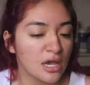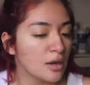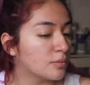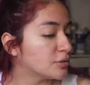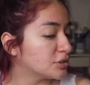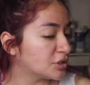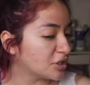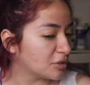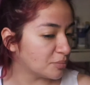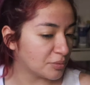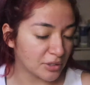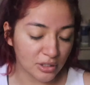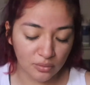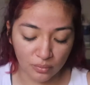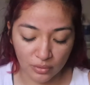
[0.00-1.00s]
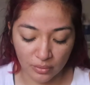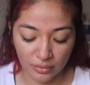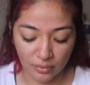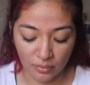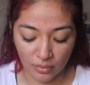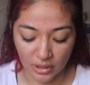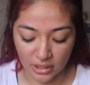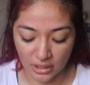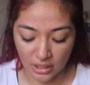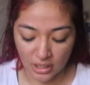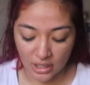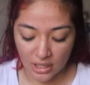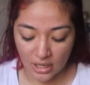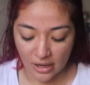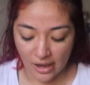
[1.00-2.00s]
And we're just going to put it where we want
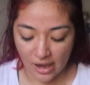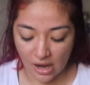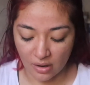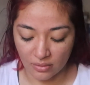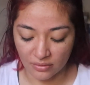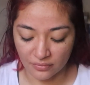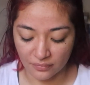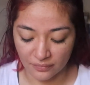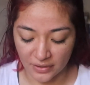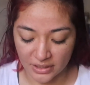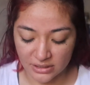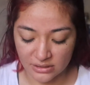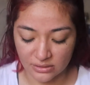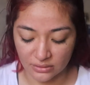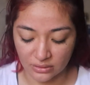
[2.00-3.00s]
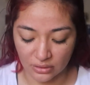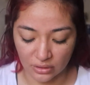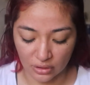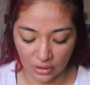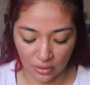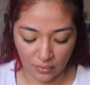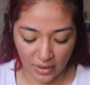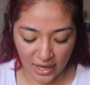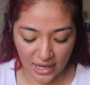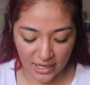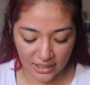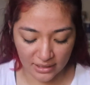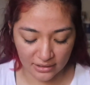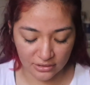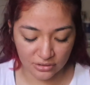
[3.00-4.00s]
our face to glow
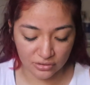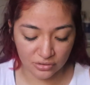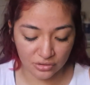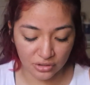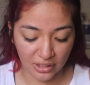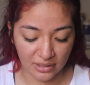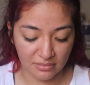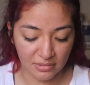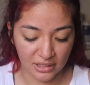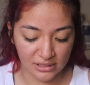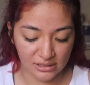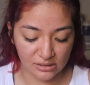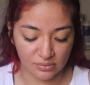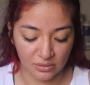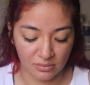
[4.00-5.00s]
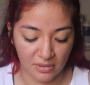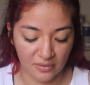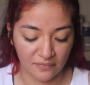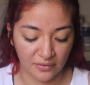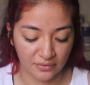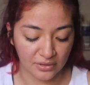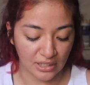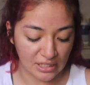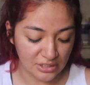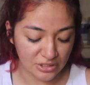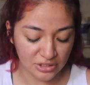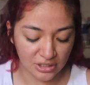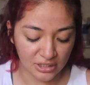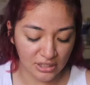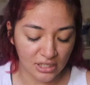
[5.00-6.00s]
at. Usually I mix this with my
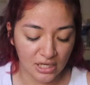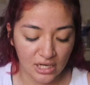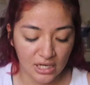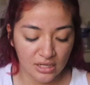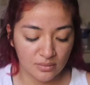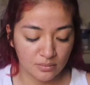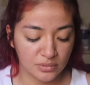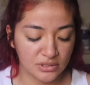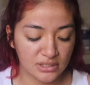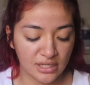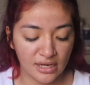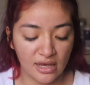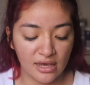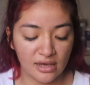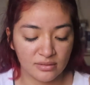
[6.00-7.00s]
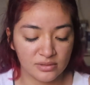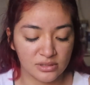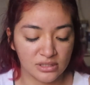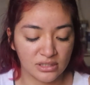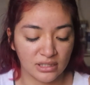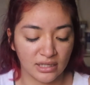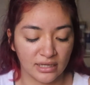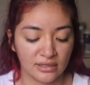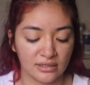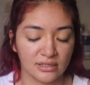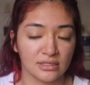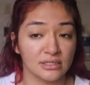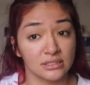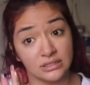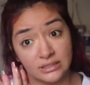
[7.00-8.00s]
foundation, but today I'm just going to like
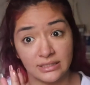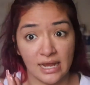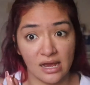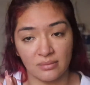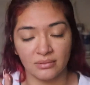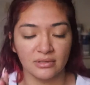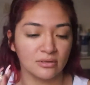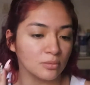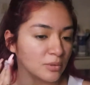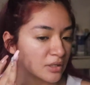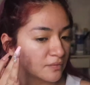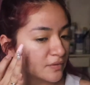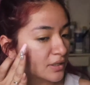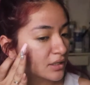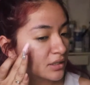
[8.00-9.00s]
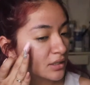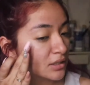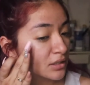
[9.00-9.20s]
dab a little bit of it.